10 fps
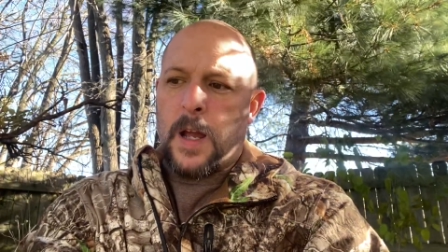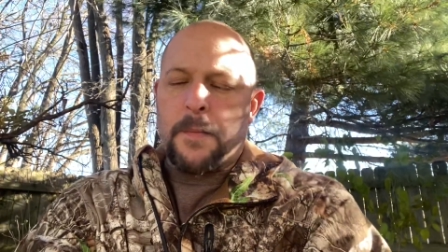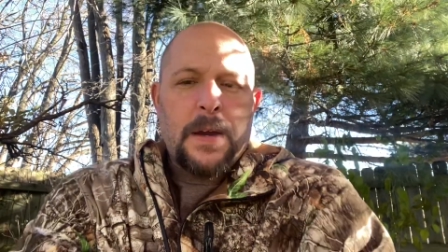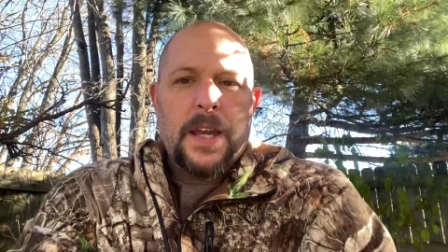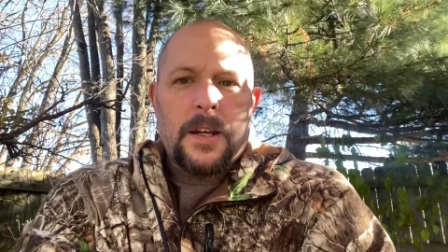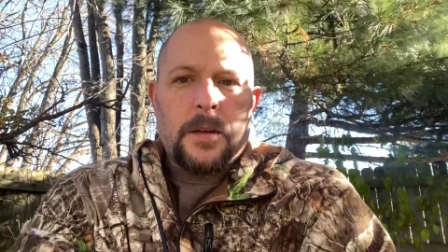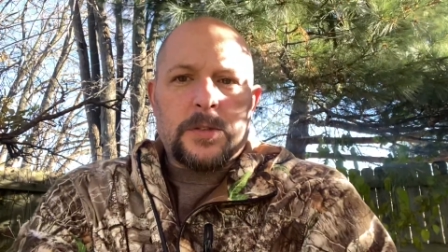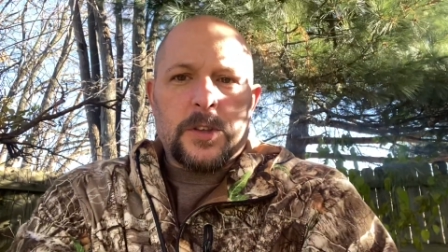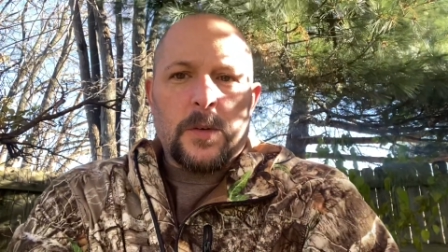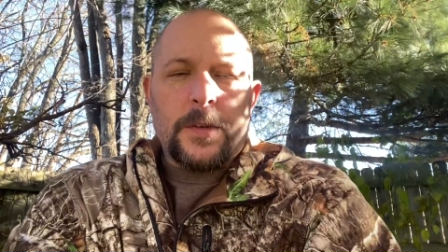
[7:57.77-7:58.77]
I may end up
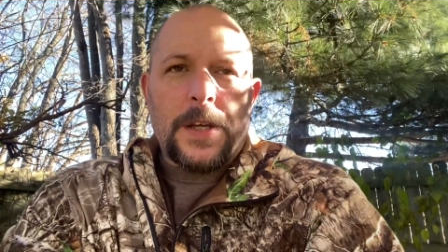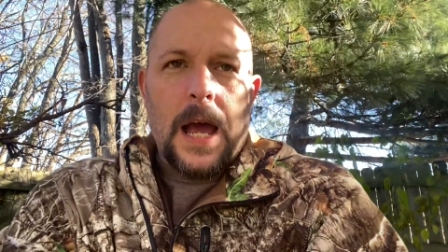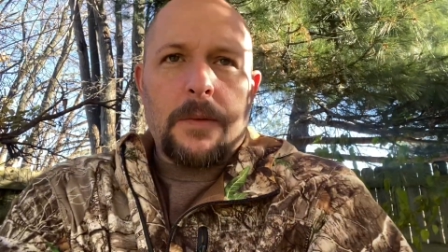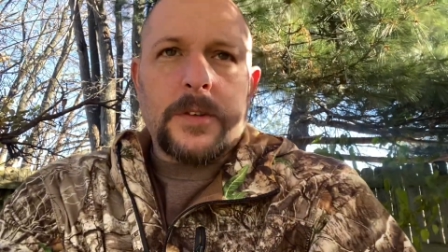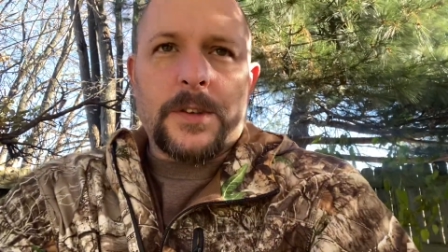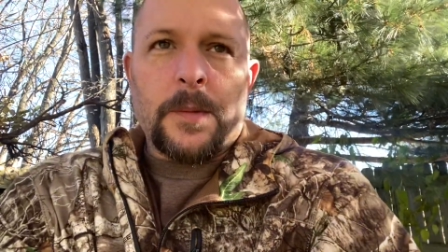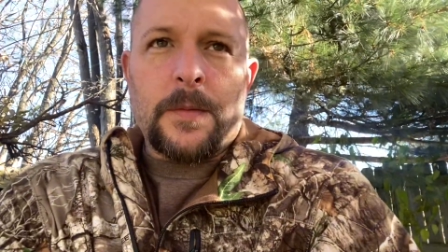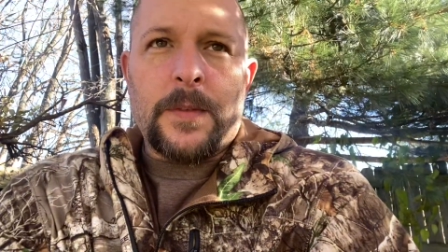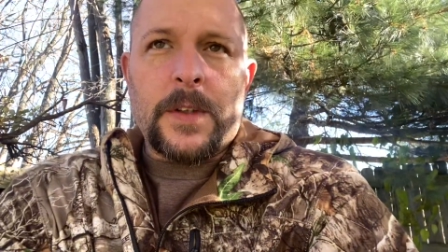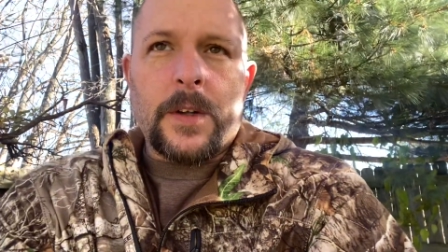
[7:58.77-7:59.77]
slowing down with some
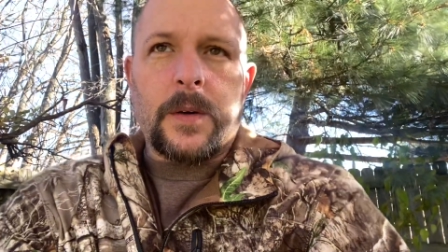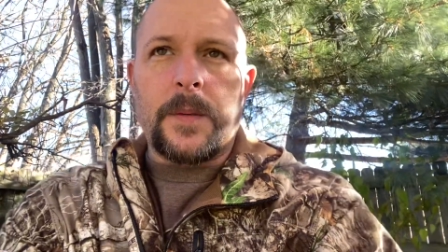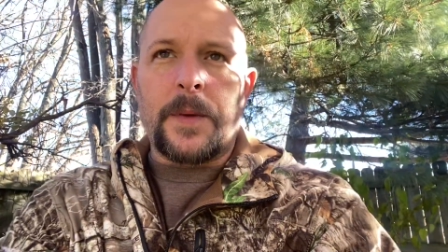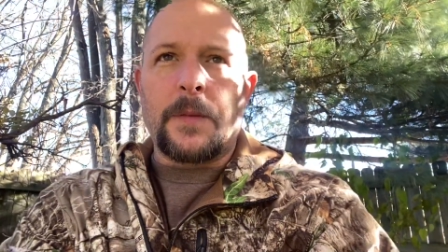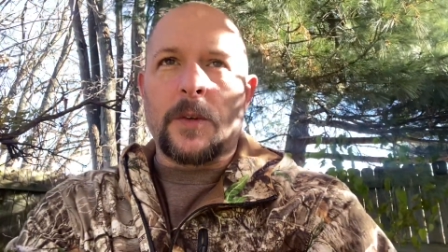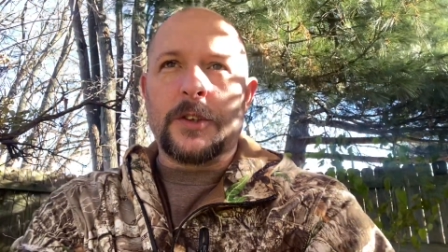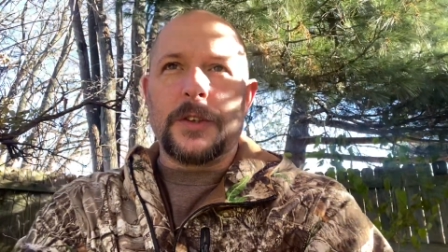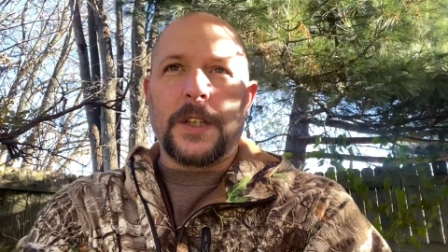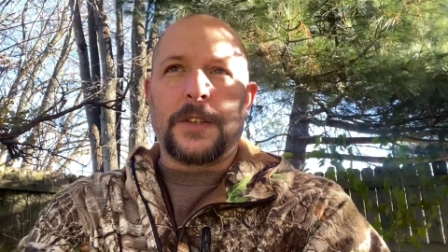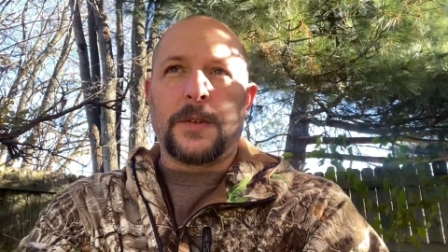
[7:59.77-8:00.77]
of it though. I mean, once
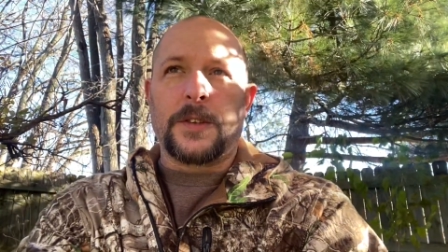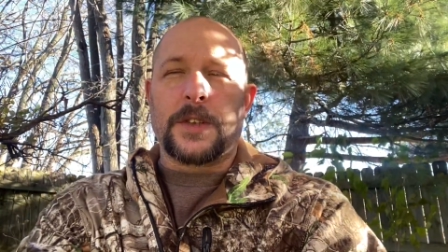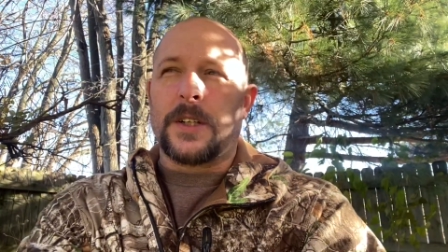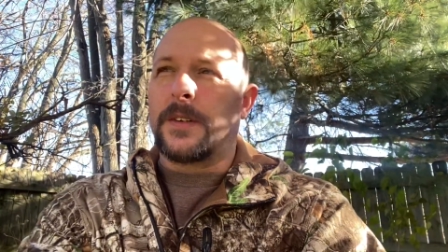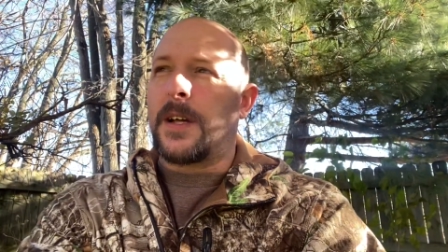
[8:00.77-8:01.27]
you get to a certain